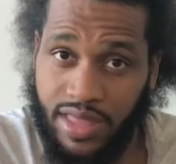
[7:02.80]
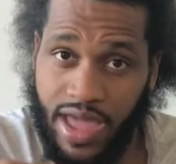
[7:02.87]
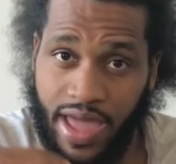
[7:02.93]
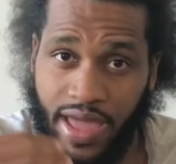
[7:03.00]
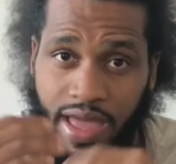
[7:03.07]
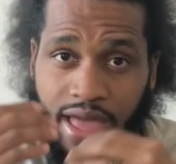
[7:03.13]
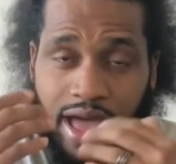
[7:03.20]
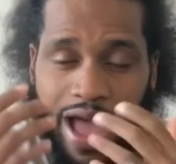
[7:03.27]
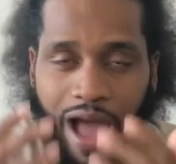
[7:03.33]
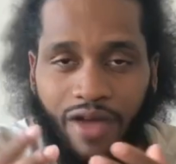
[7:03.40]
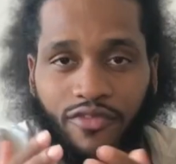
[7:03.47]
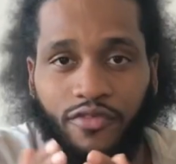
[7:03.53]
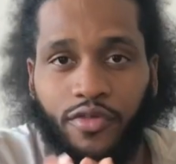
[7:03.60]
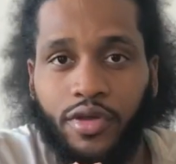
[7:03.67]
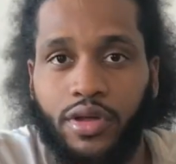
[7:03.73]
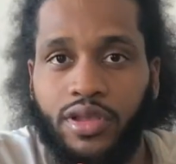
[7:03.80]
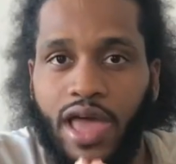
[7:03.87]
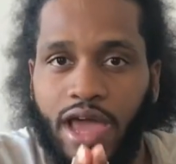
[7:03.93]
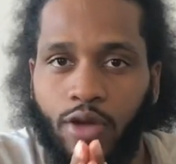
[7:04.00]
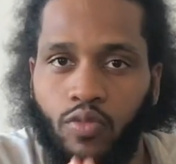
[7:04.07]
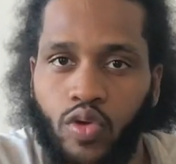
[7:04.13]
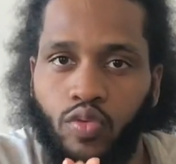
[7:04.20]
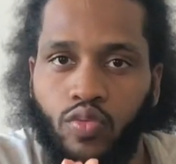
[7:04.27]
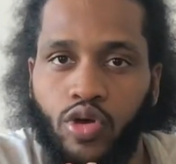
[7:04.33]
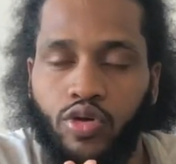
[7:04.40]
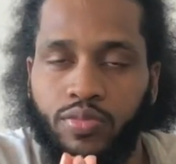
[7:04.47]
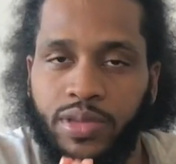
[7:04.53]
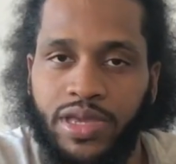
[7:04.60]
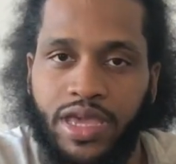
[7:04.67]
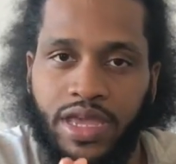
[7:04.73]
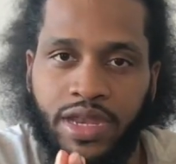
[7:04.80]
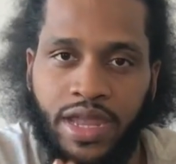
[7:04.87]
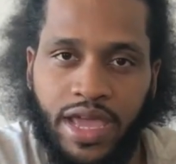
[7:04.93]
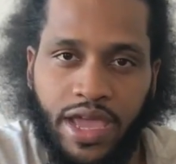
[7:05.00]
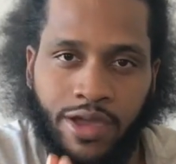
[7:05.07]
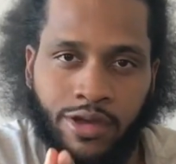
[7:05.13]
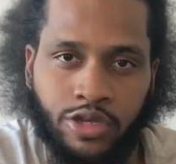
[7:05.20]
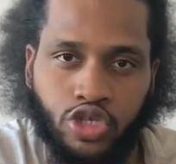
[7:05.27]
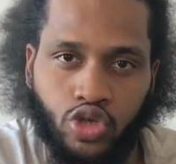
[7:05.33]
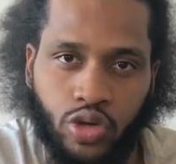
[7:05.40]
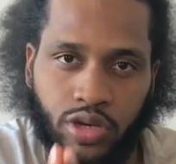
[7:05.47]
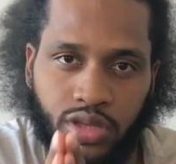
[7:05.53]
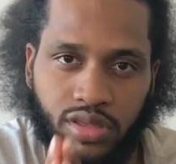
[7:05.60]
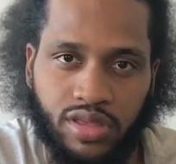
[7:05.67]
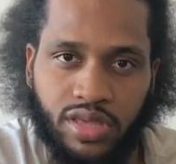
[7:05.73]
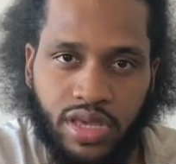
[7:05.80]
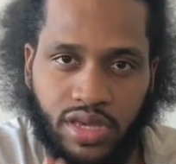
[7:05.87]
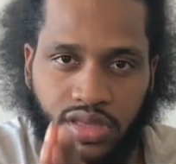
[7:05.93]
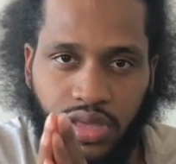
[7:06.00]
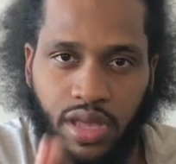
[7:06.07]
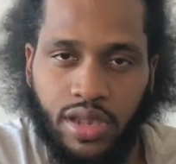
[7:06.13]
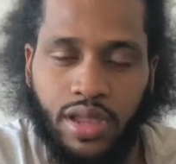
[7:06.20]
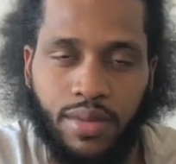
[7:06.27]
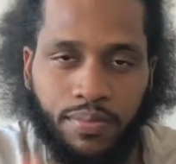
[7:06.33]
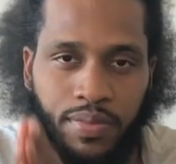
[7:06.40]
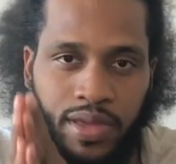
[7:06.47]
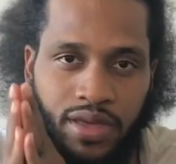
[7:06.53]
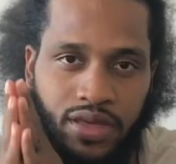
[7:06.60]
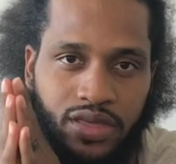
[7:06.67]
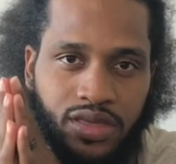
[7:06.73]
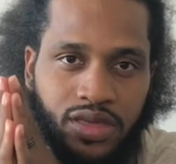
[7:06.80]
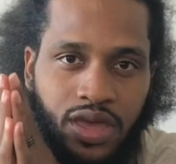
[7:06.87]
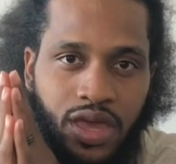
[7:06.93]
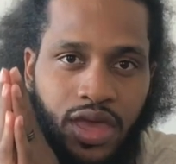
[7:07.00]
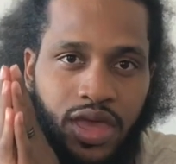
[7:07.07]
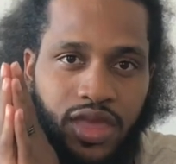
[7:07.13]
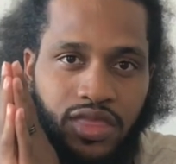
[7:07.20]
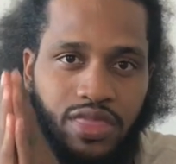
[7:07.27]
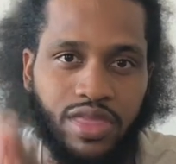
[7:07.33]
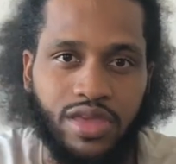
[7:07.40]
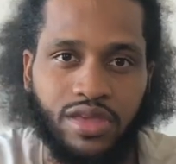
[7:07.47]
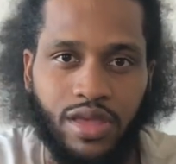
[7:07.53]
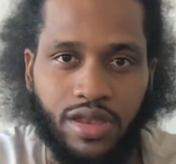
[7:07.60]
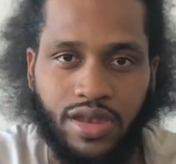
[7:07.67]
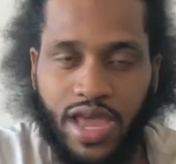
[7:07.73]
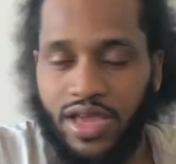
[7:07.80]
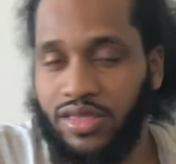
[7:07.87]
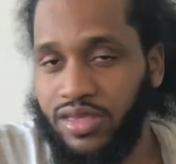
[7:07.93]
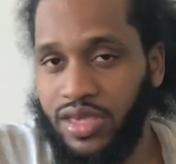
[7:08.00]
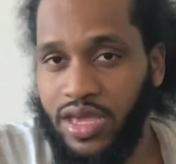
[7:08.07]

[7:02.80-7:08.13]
that I feel like we will be getting the Air Jordan 6 Olympics next